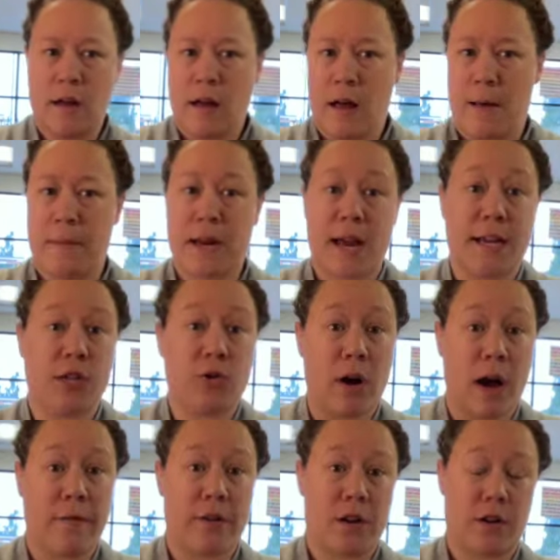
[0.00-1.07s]
And I do
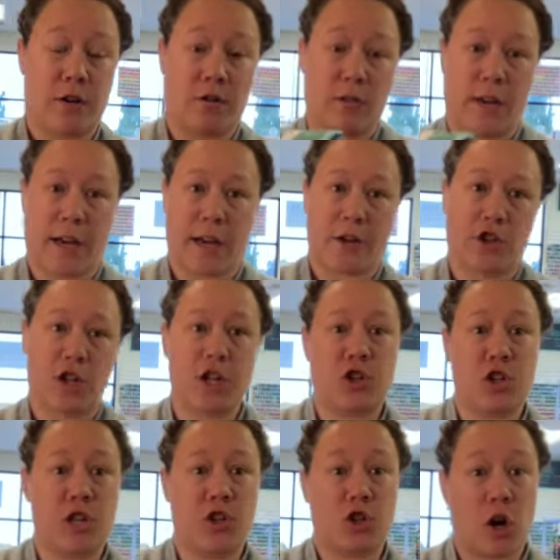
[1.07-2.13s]
have a cheat
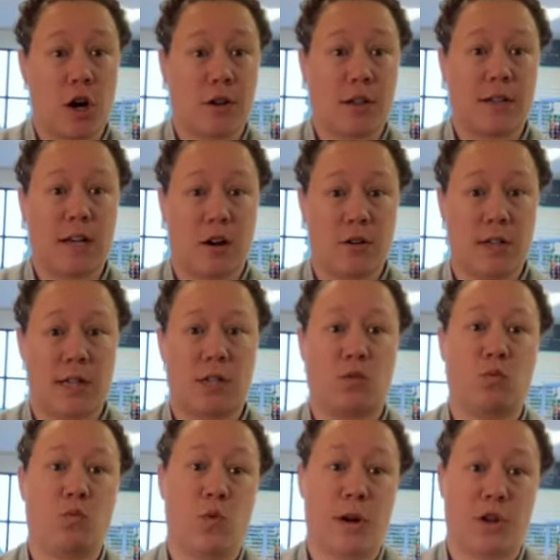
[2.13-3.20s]
sheet chart that tells us
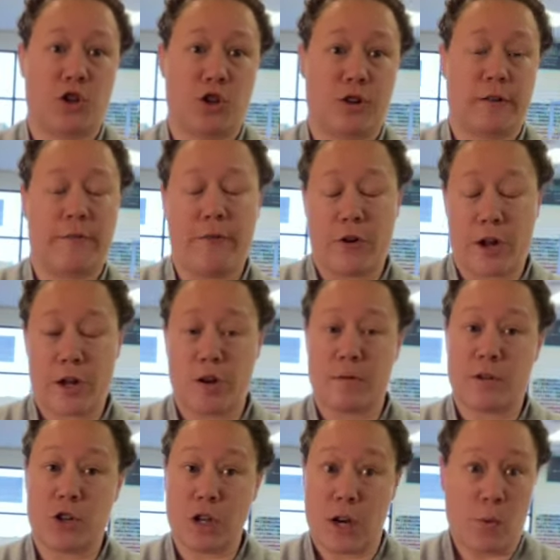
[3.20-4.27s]
which foot your
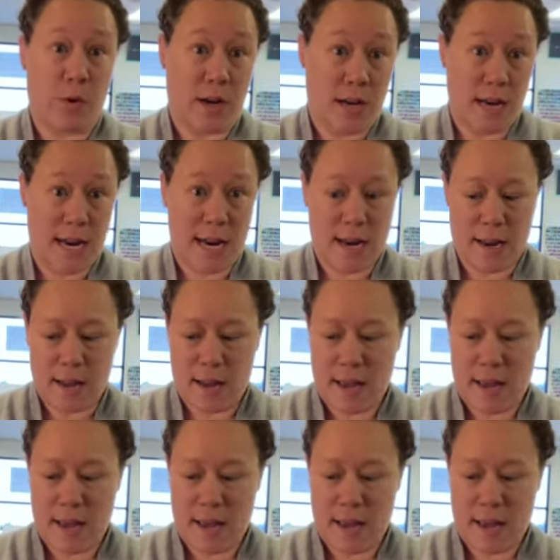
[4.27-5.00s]
machine would need.